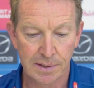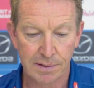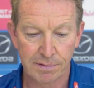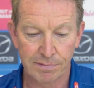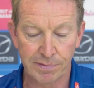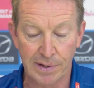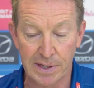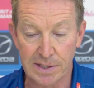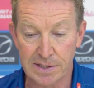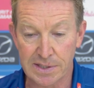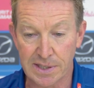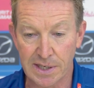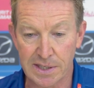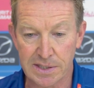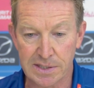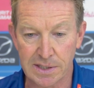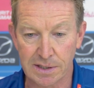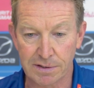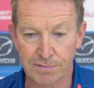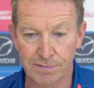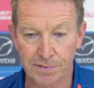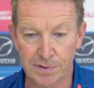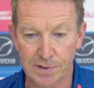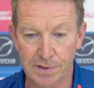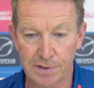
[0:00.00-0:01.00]

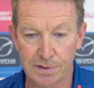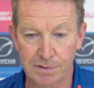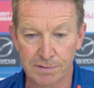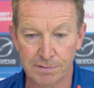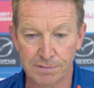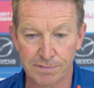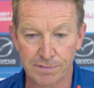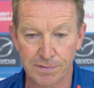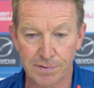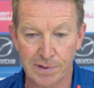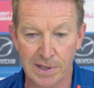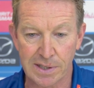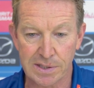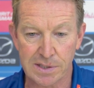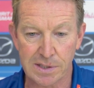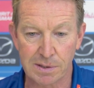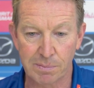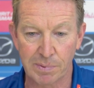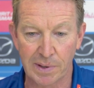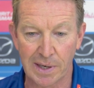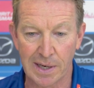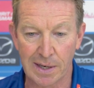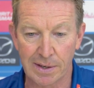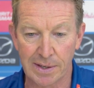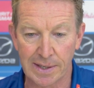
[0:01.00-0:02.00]
fantastic for us to
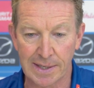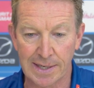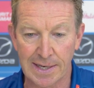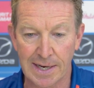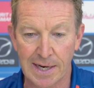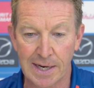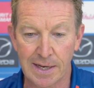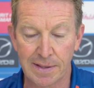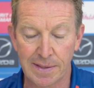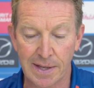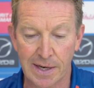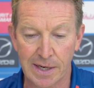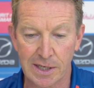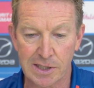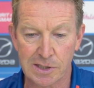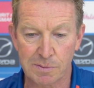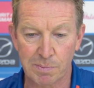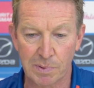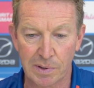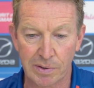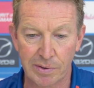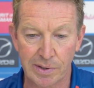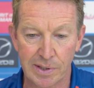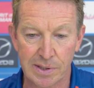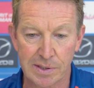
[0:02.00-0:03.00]
be able to gain that
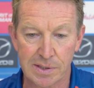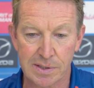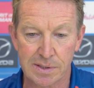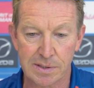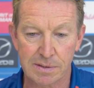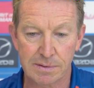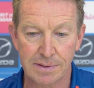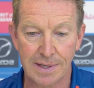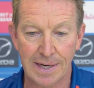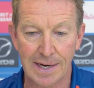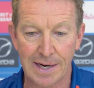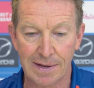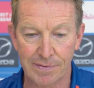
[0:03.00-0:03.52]
experience